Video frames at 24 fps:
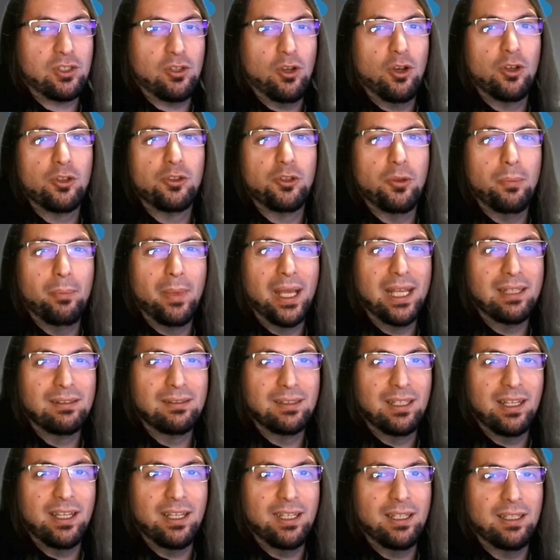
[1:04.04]
on the main
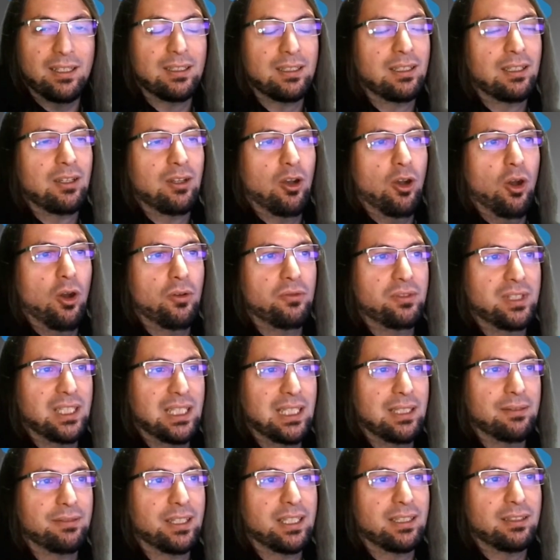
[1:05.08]
day of the
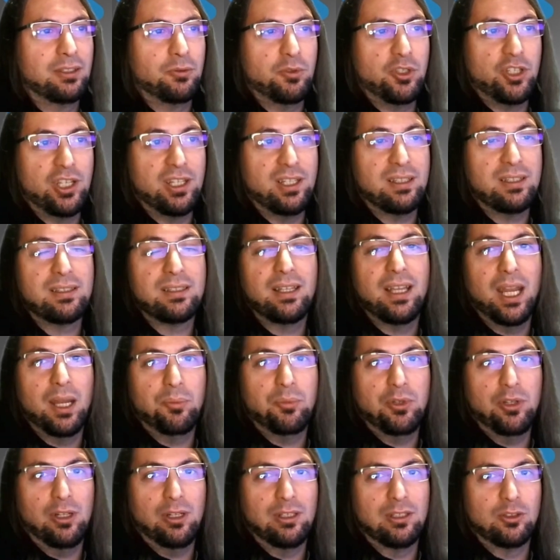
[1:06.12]
event, which is
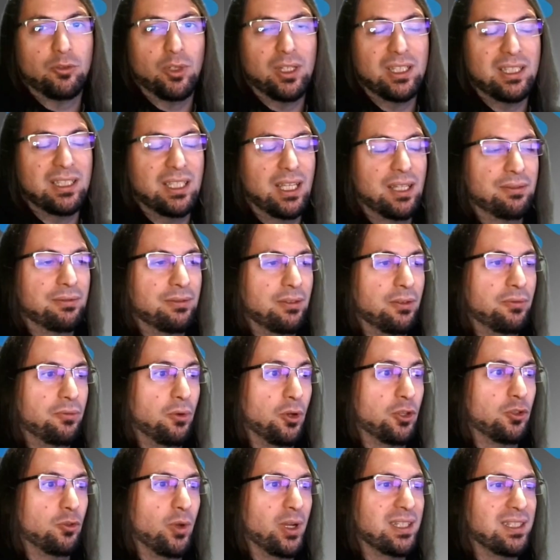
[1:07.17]
April 20th,
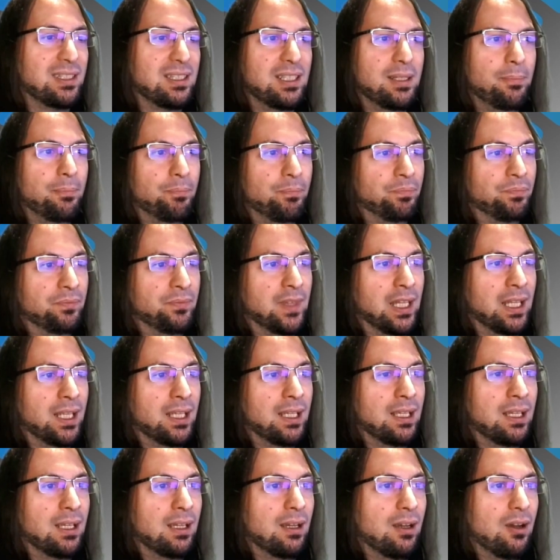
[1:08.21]
420.
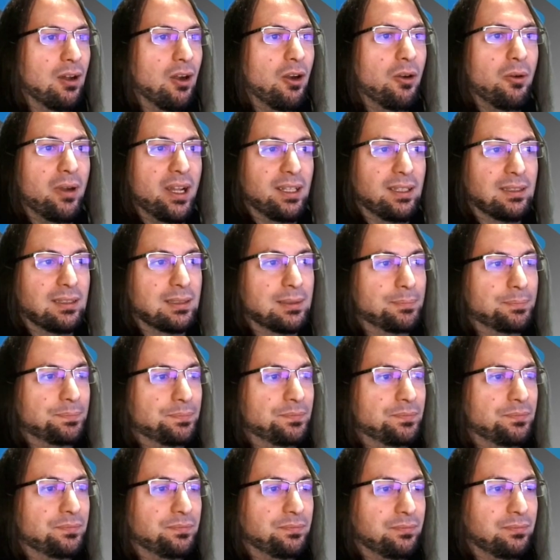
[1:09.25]
All right,
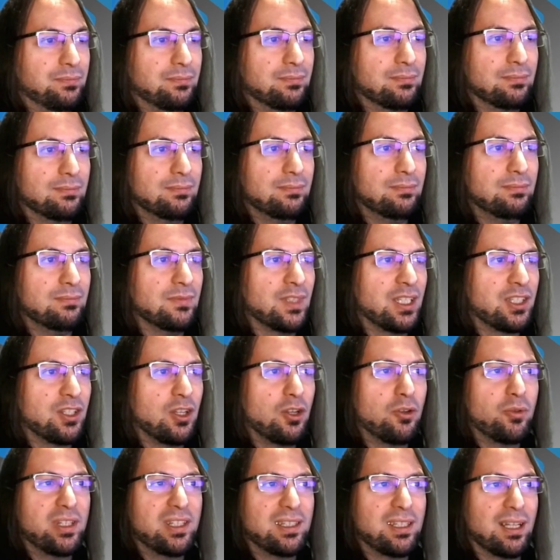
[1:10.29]
so
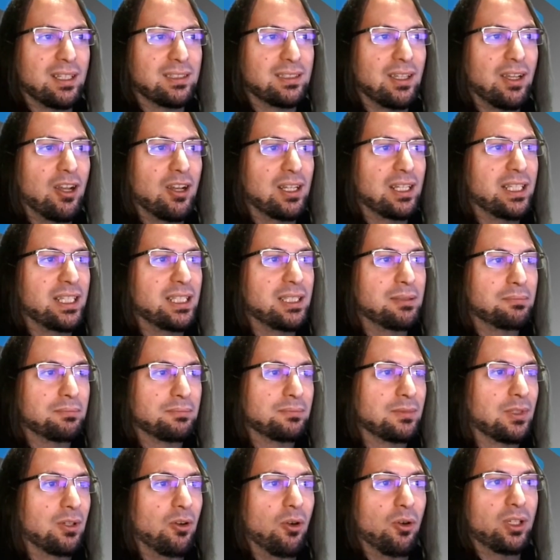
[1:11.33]
we start early,
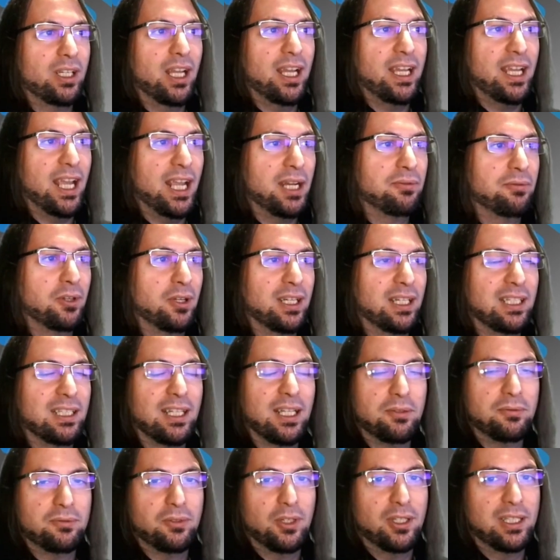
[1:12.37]
okay, 8:30,
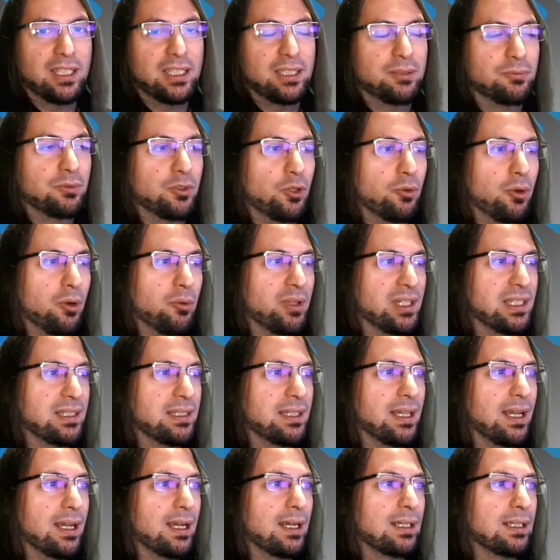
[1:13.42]
9:30, no worries
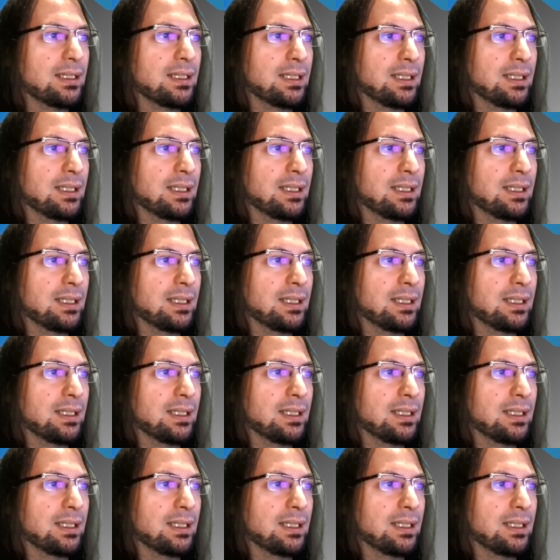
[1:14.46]
there.